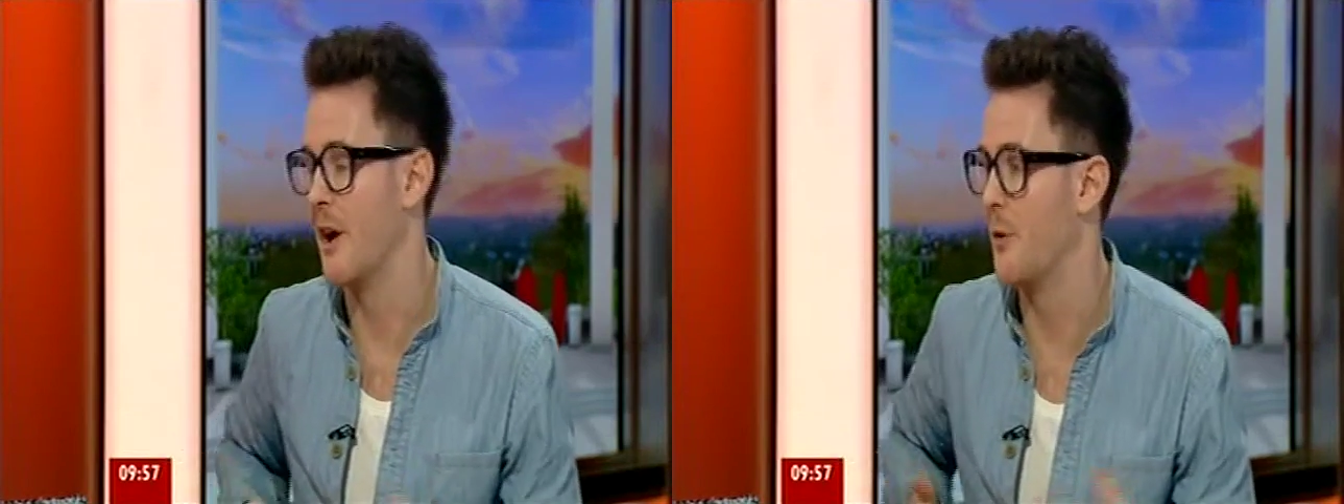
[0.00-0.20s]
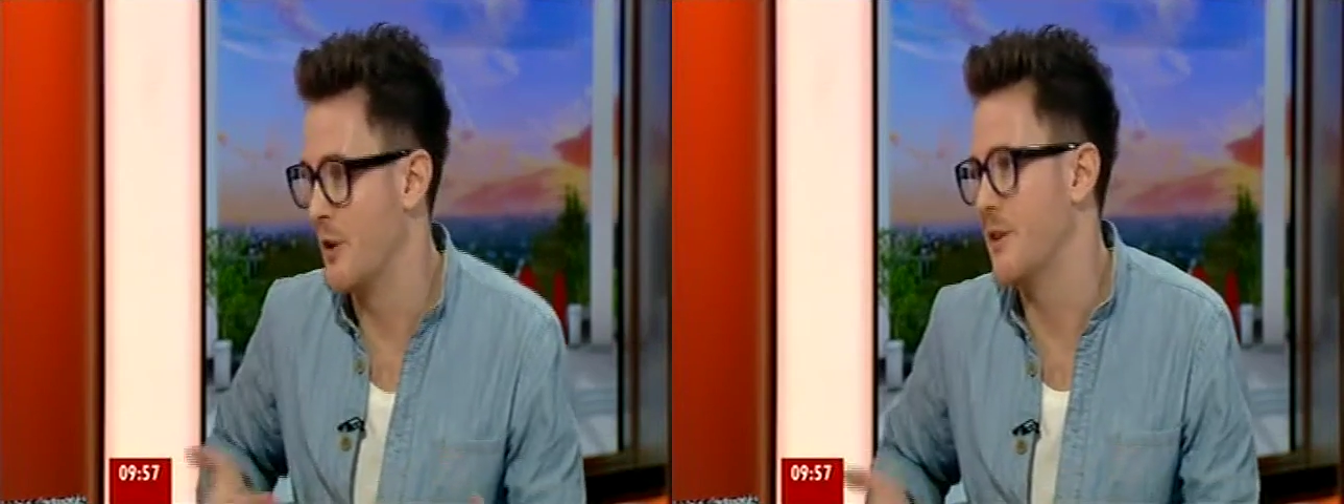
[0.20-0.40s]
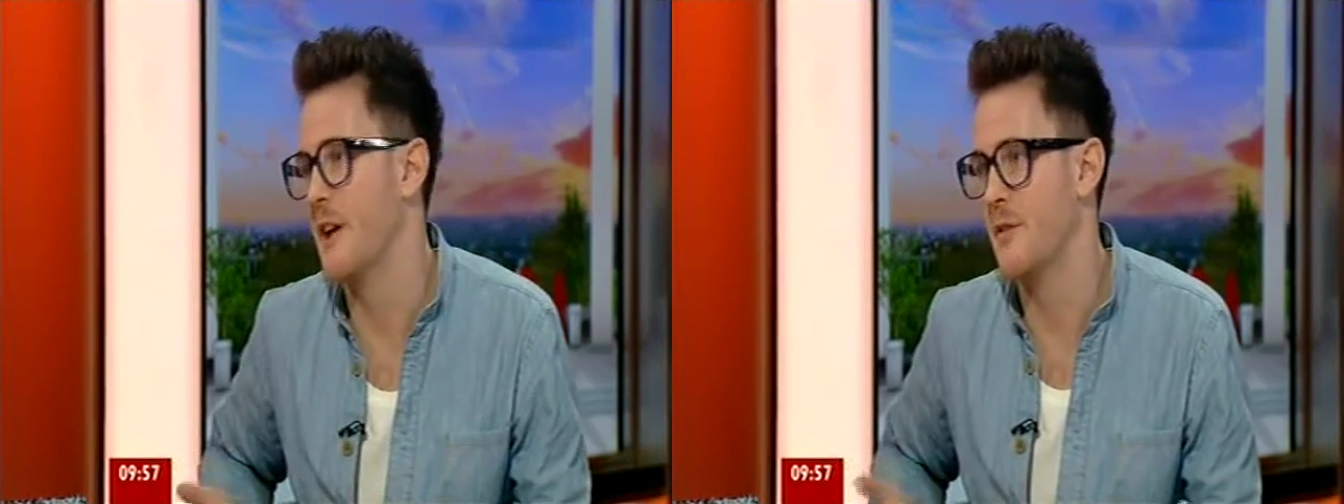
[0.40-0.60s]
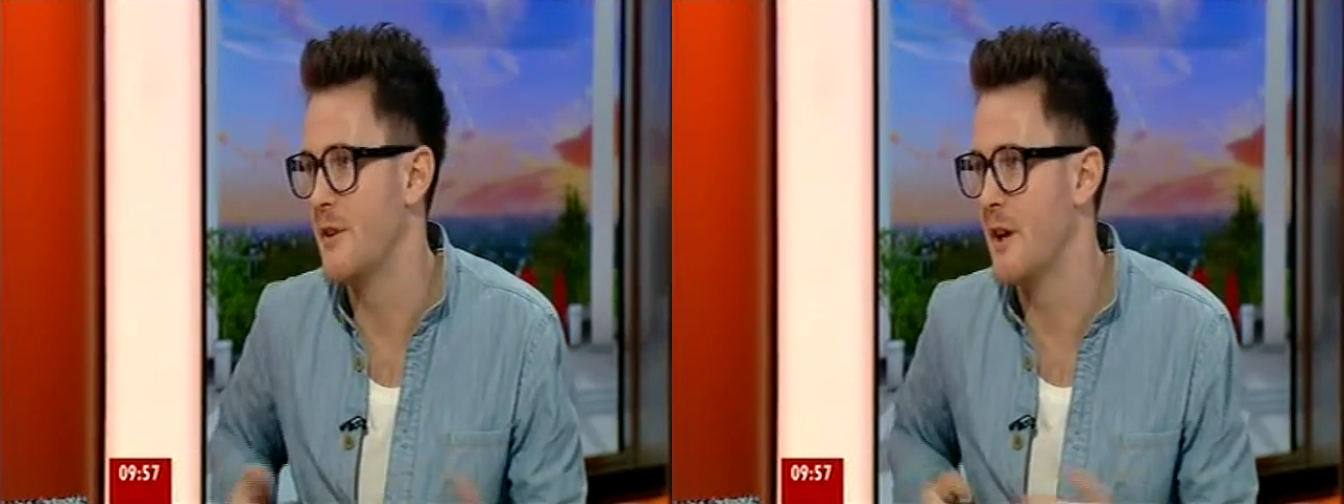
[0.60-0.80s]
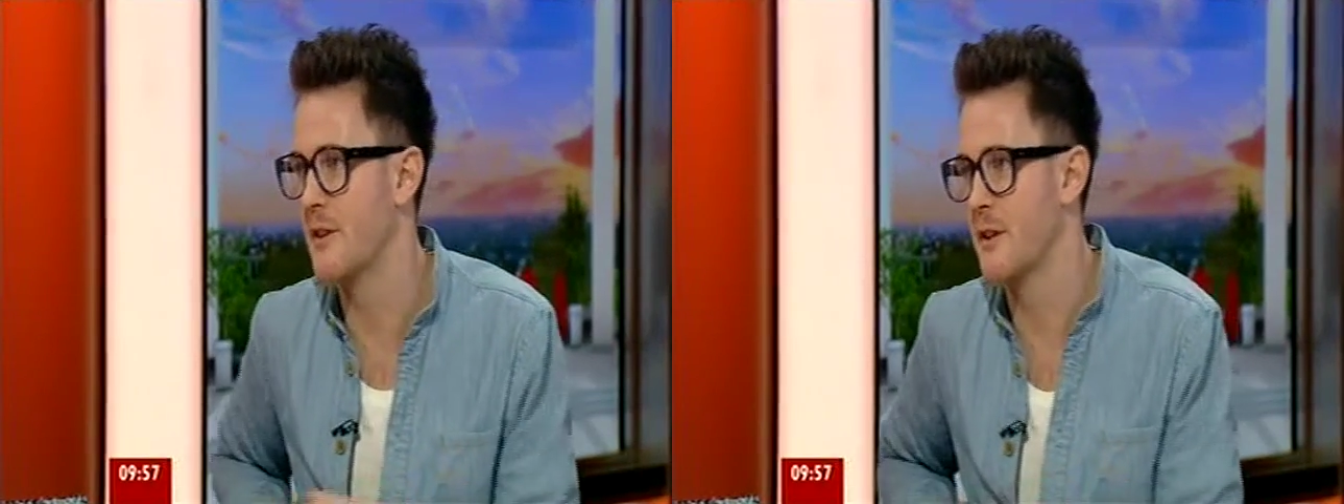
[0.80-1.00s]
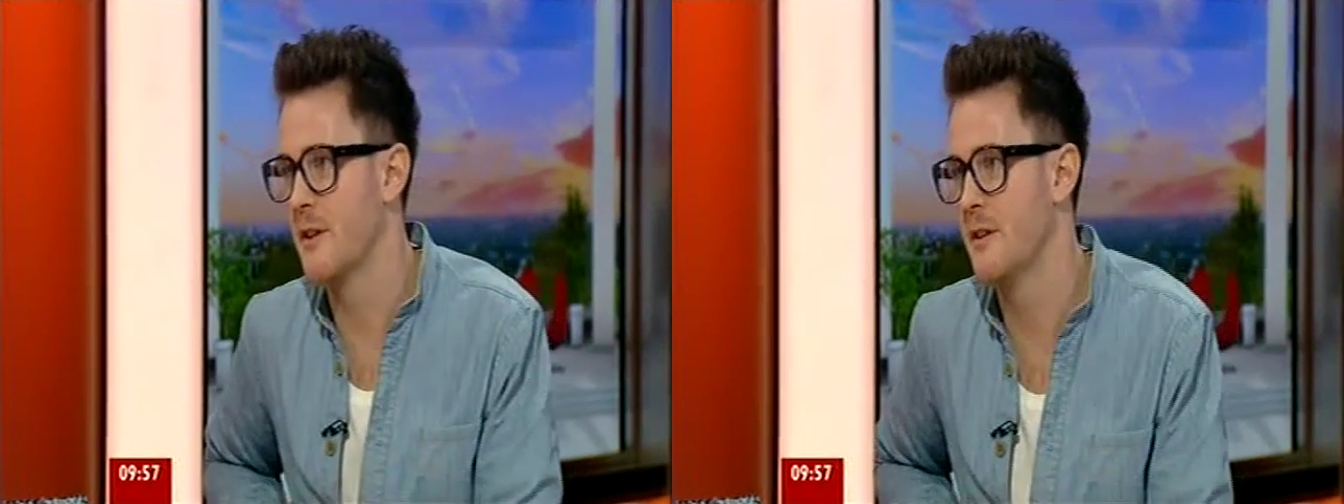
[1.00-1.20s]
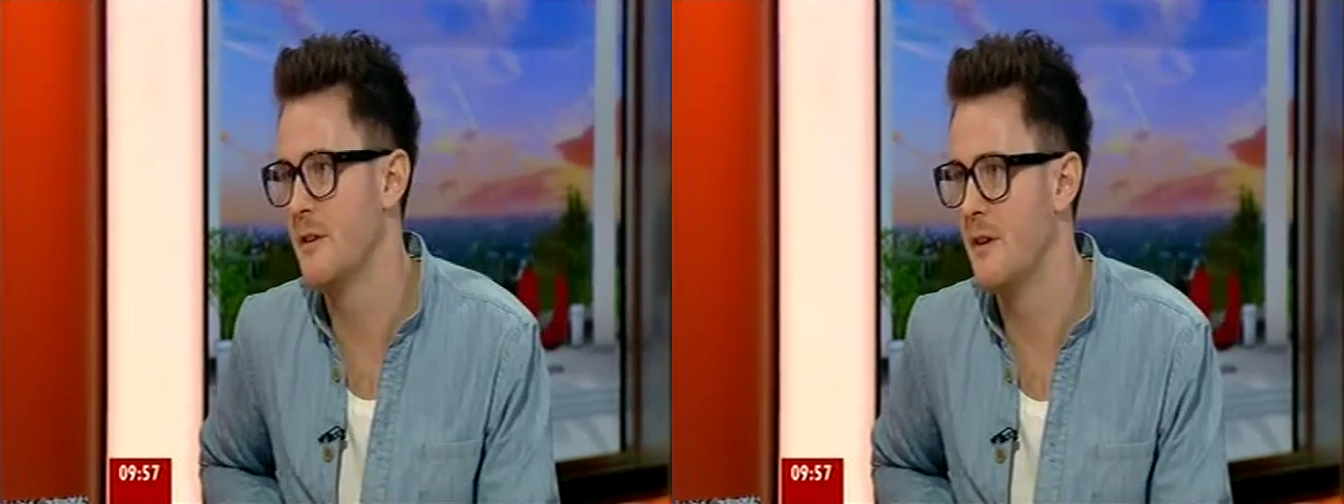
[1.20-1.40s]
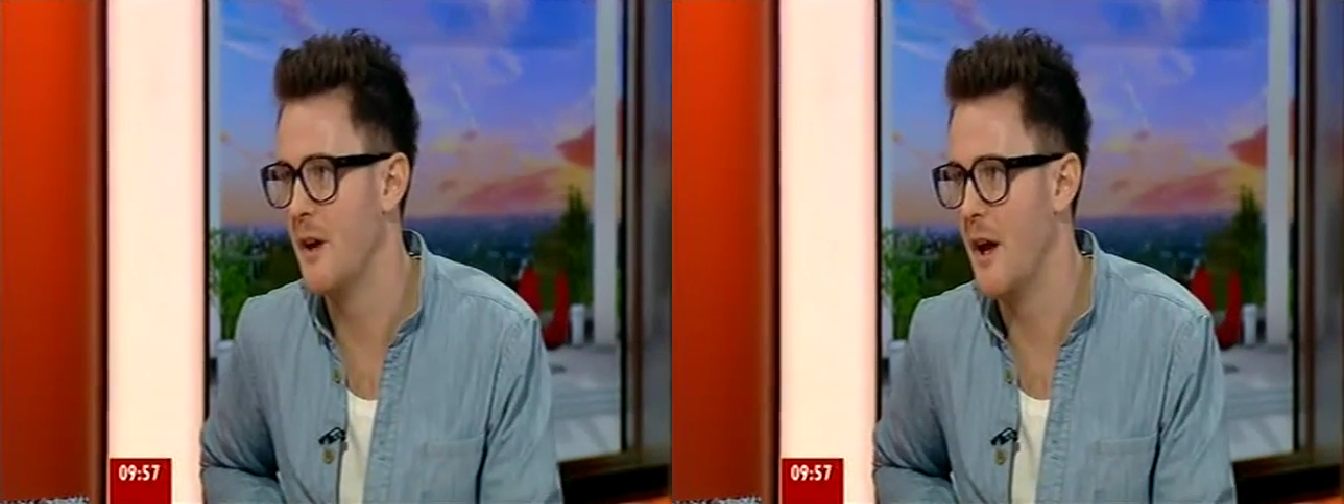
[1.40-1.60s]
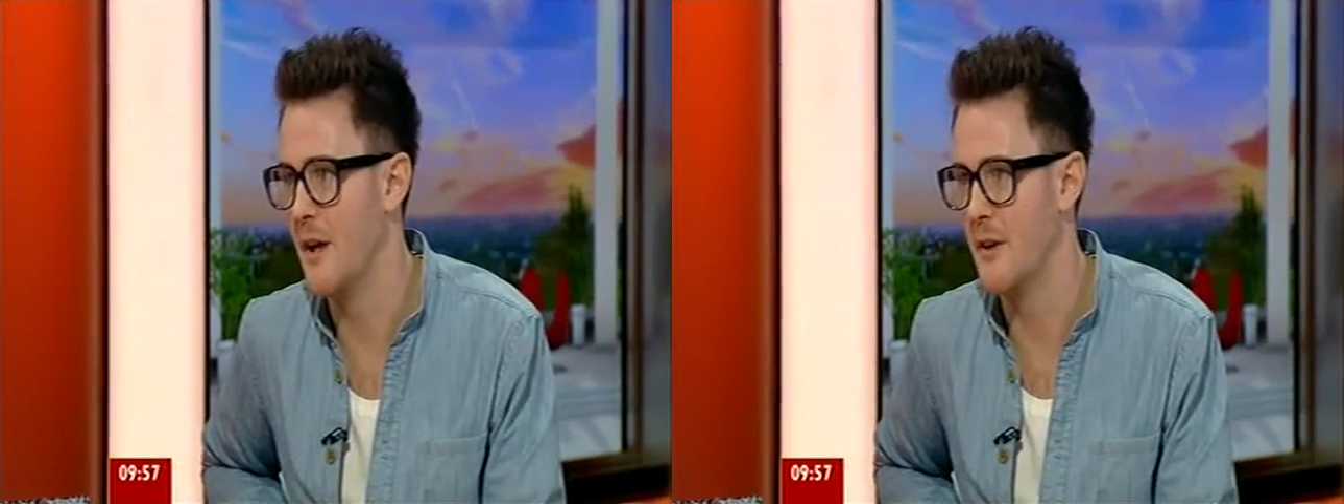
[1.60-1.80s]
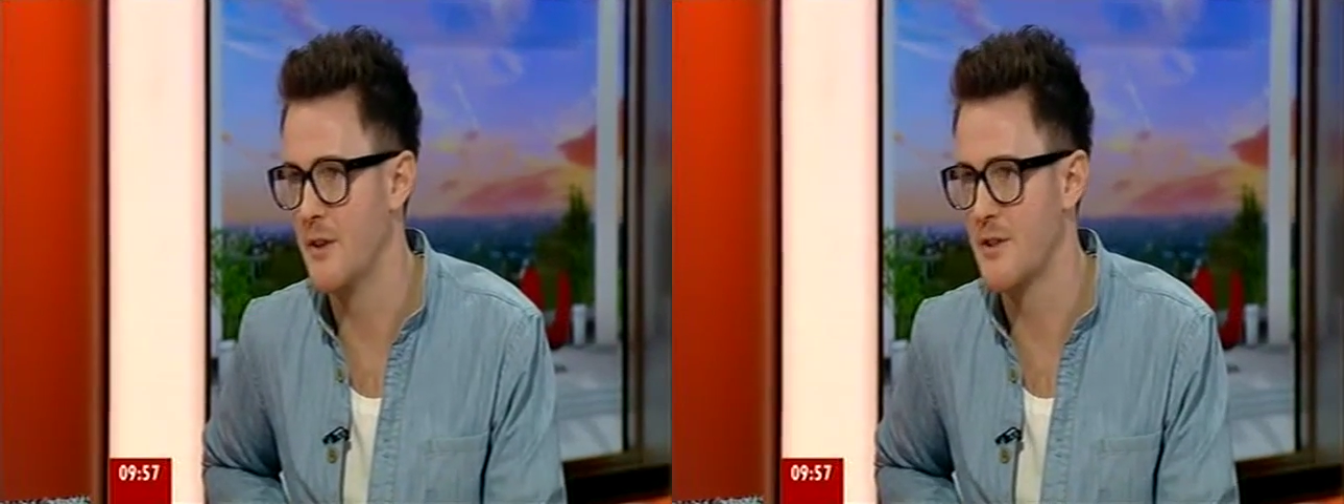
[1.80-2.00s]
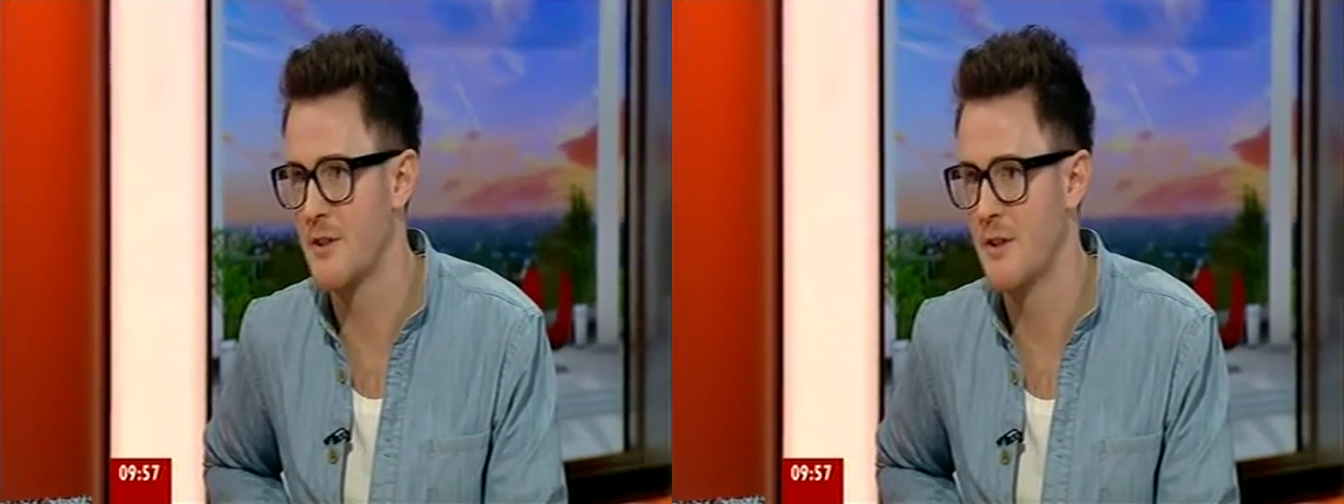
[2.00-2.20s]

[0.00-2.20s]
I worked in advertising, and